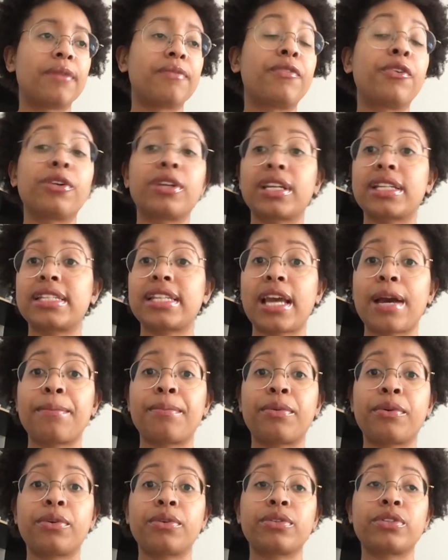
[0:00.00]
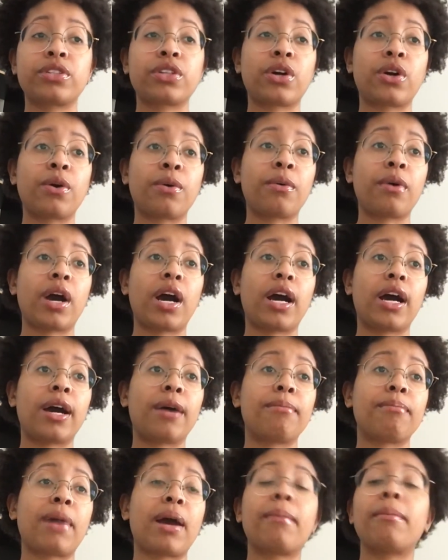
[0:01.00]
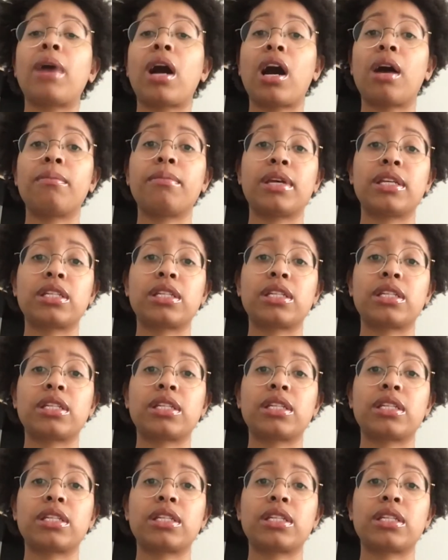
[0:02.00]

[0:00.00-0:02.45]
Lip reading: For an example, so my mom